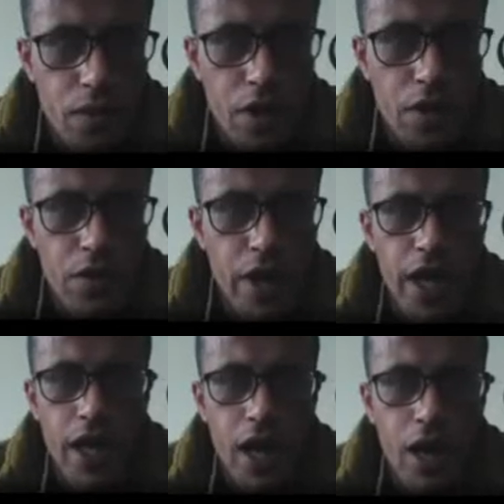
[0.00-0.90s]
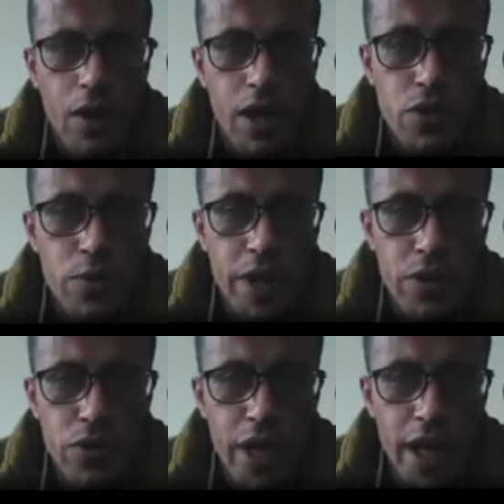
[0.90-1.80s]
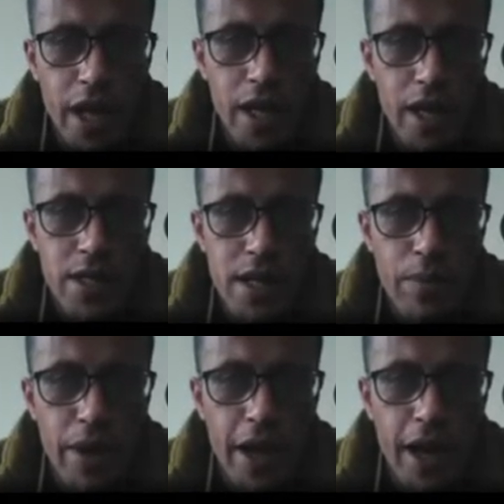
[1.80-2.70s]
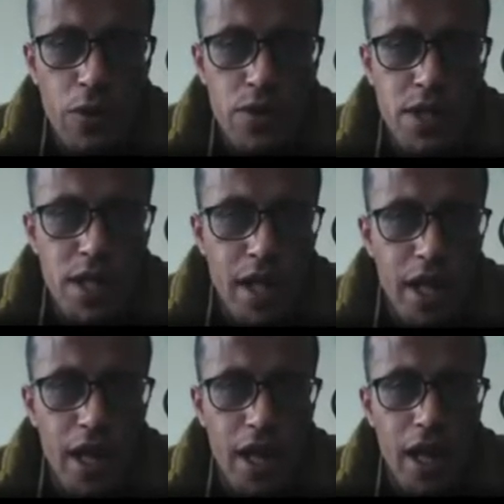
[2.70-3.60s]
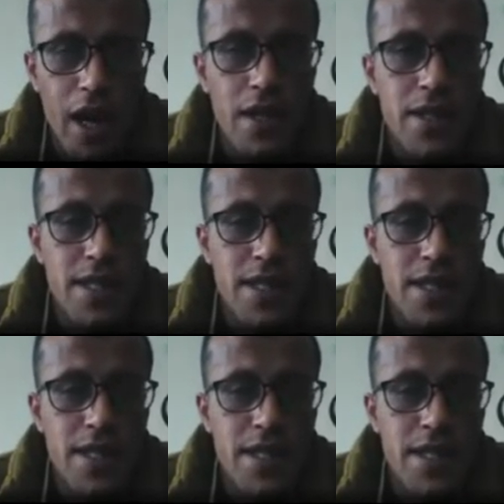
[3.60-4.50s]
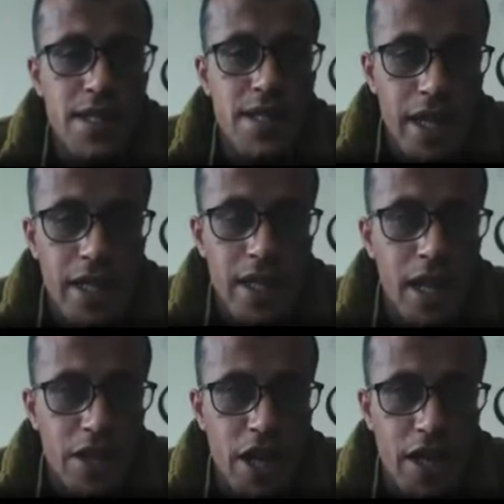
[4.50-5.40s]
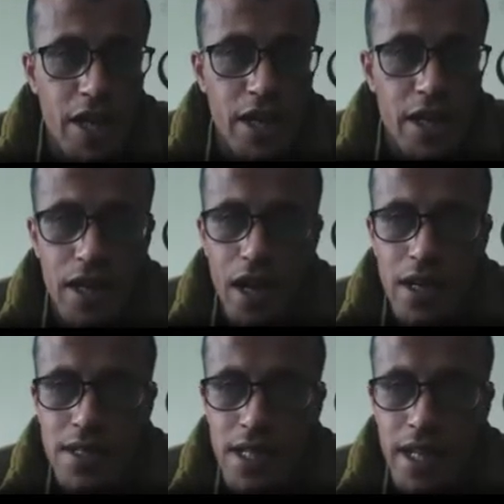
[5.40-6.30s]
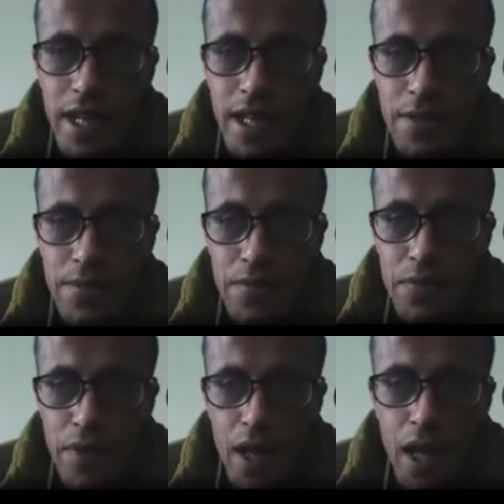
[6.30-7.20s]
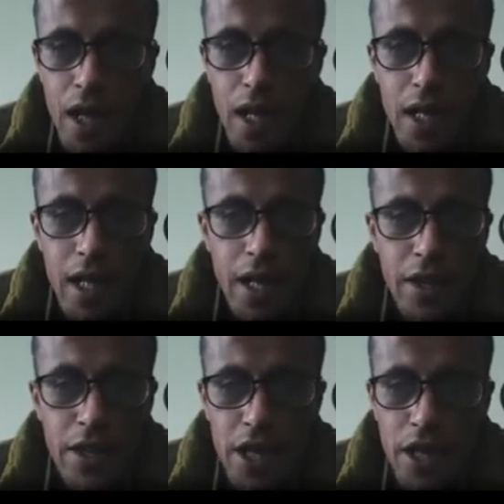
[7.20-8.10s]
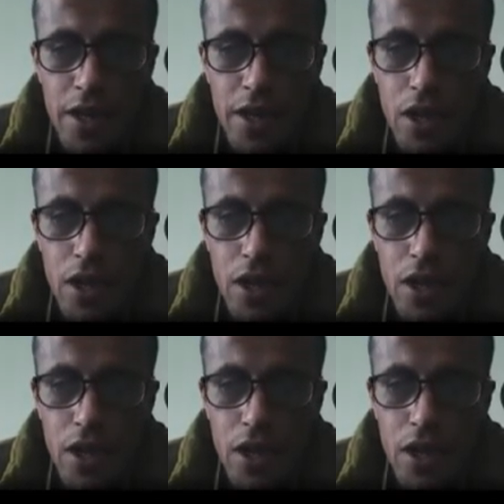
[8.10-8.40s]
Okay, our topic today is about the unseen literature. Unseen literature.